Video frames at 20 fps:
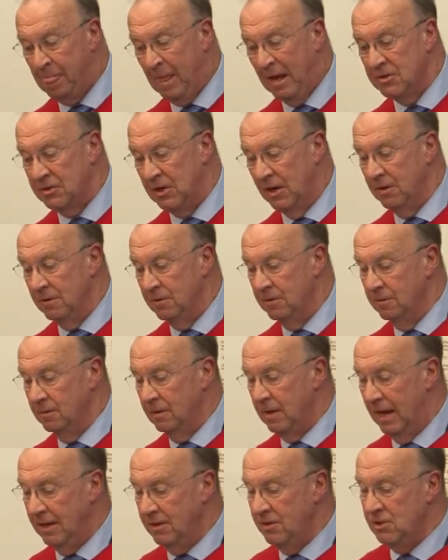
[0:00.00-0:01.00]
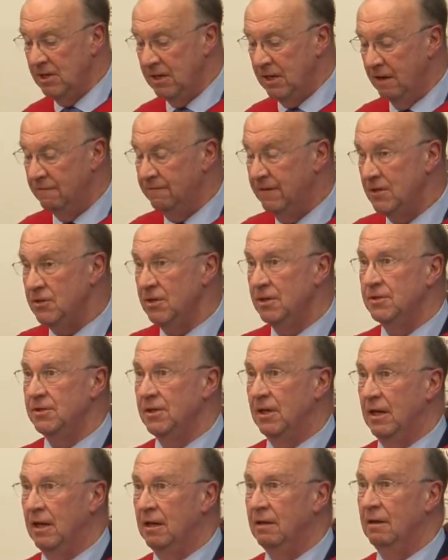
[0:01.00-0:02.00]
So energy
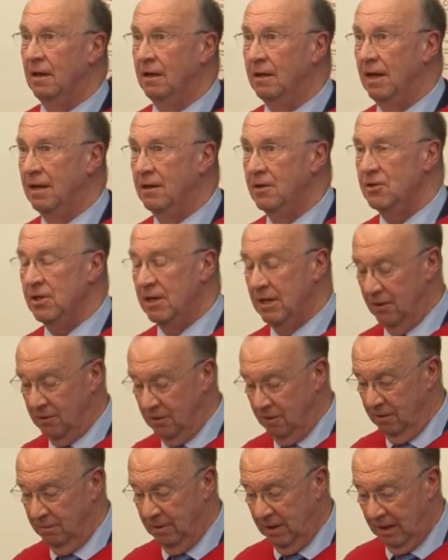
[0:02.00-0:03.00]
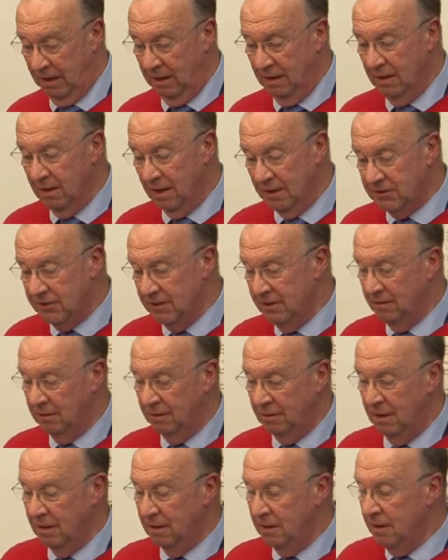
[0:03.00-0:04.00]
efficiency and energy economy are
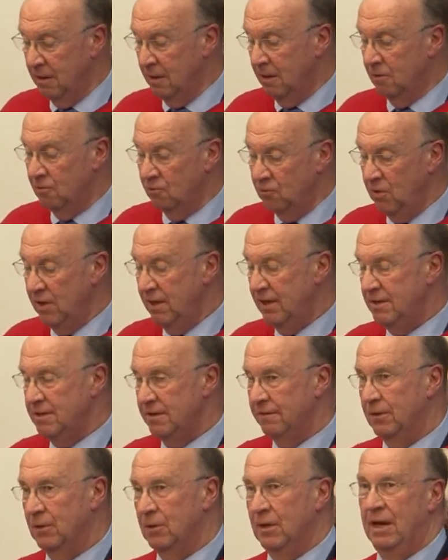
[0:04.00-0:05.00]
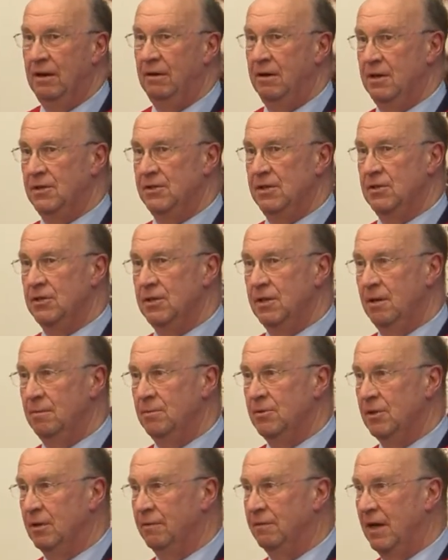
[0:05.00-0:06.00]
still really difficult areas in
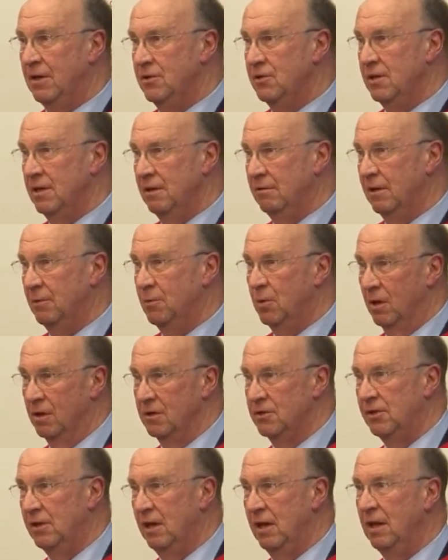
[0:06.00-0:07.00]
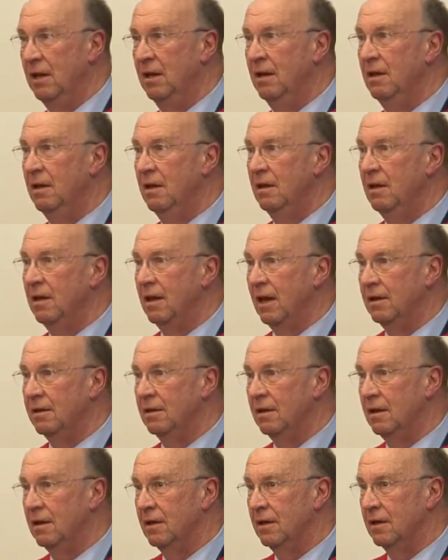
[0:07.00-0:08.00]
terms of engineering policy
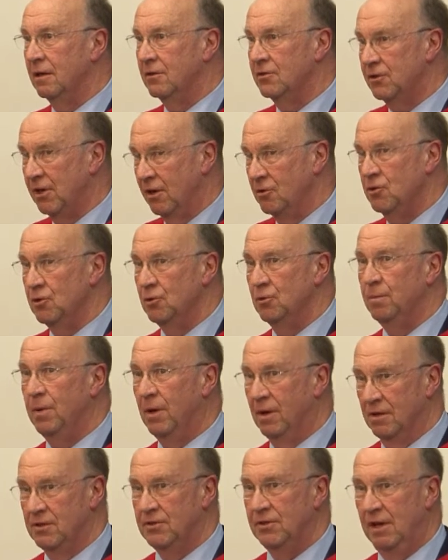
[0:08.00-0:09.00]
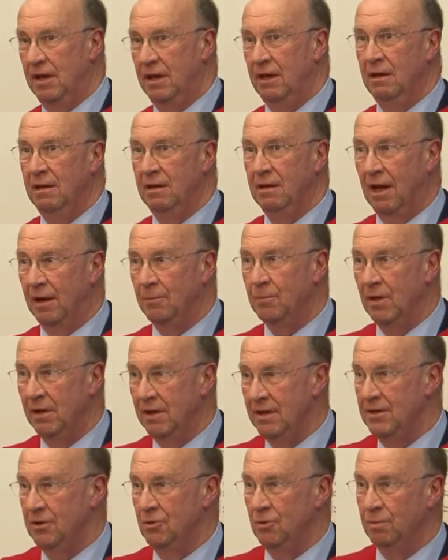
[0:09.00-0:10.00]
and social policy and
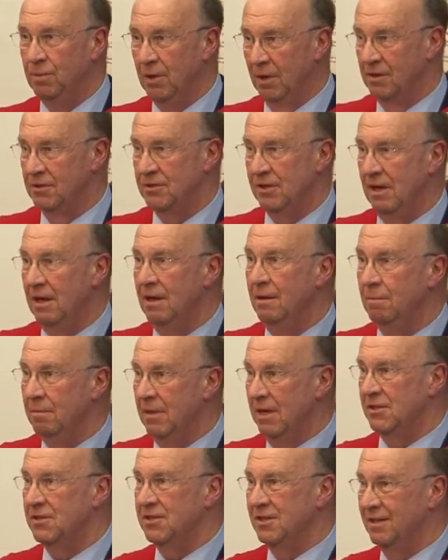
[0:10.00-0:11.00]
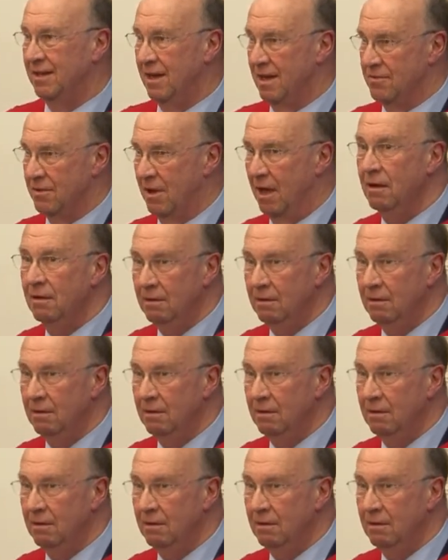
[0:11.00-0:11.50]
political policy mixed together.